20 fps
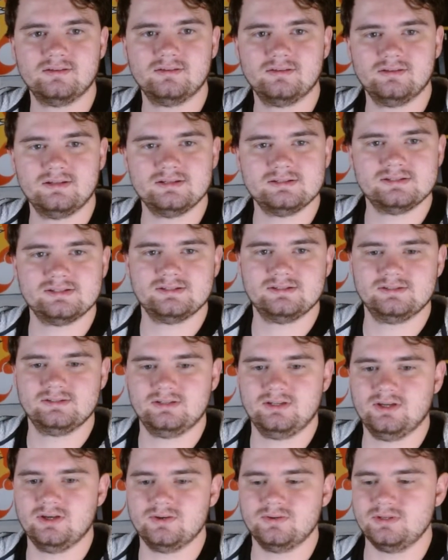Let's
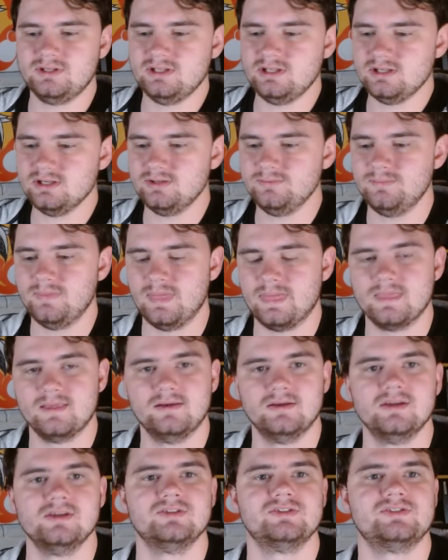go here.
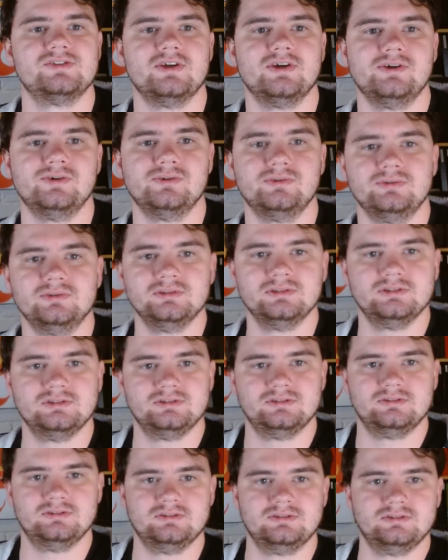So
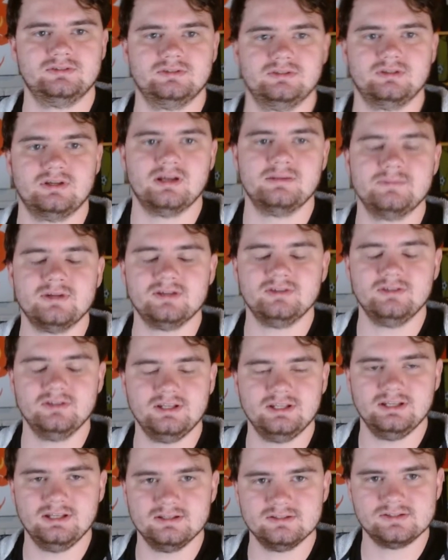I'm not
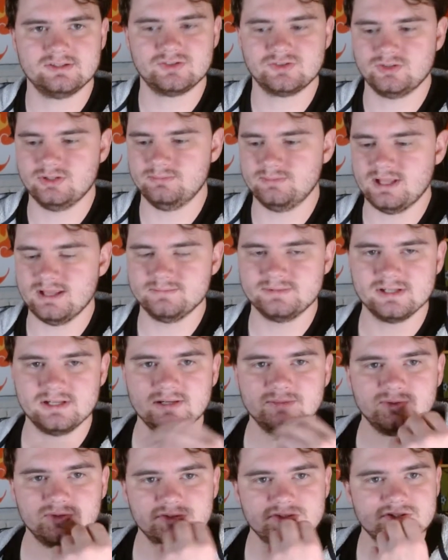looking at Streamlabs
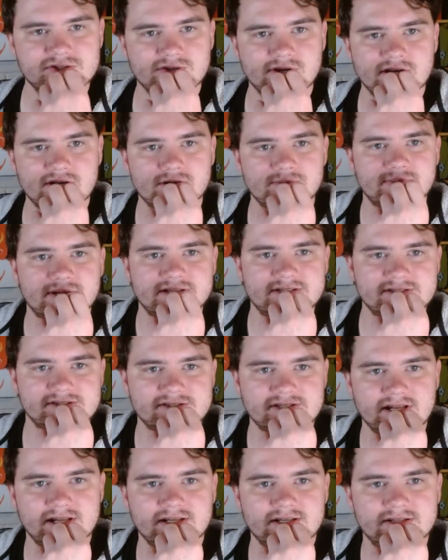anymore, so I hope I
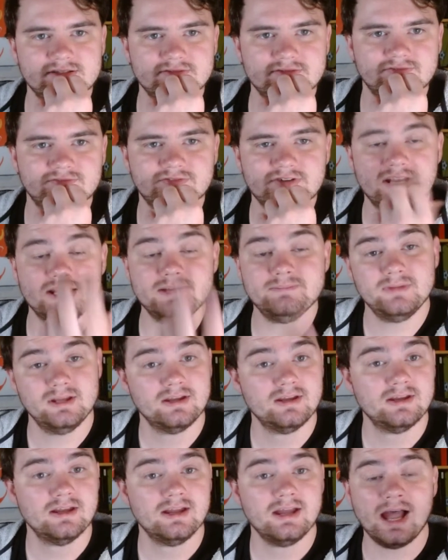stay in frame.
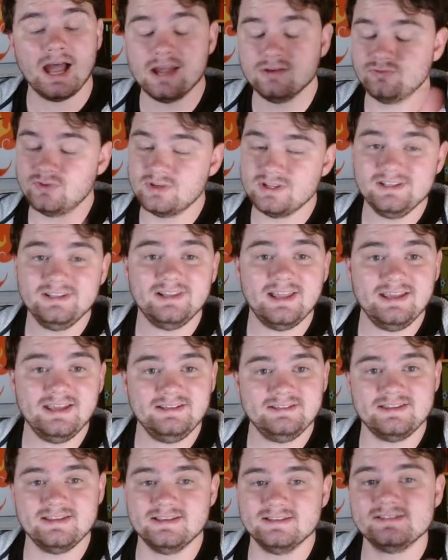I really
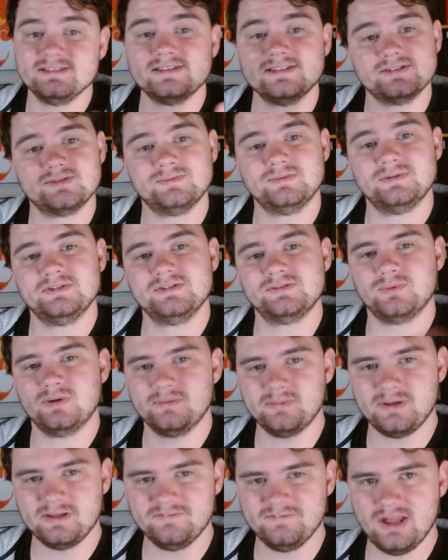liked this. This was one
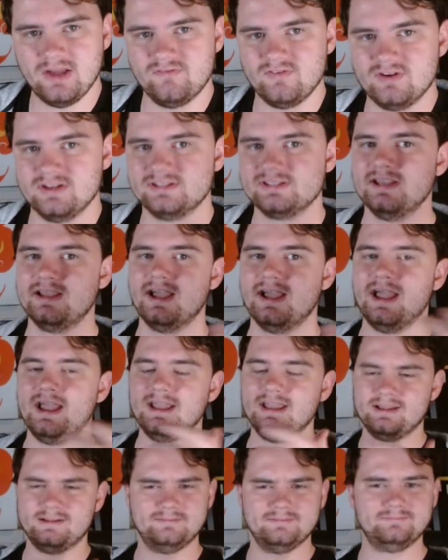of my favorites.
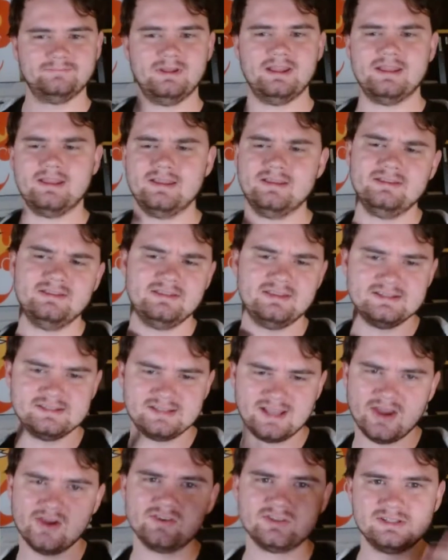In this
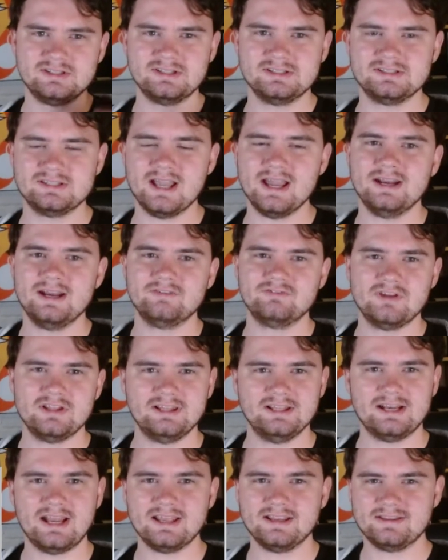character design, I
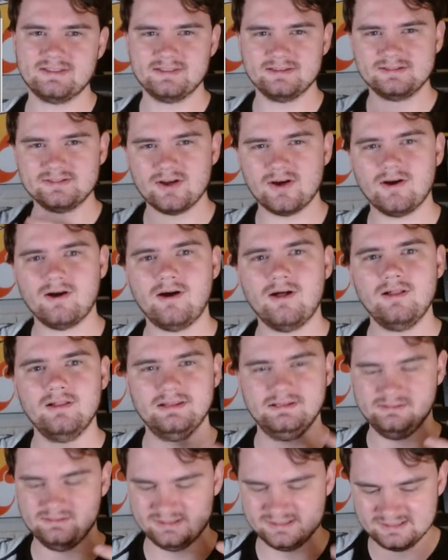really liked the tall
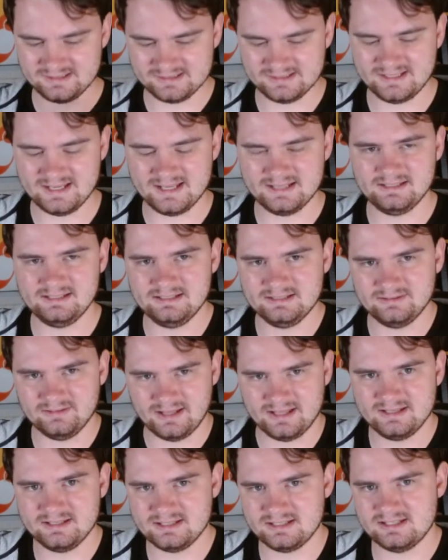and skinny,
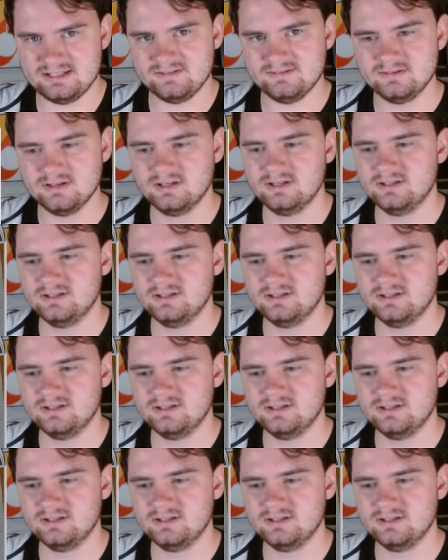lanky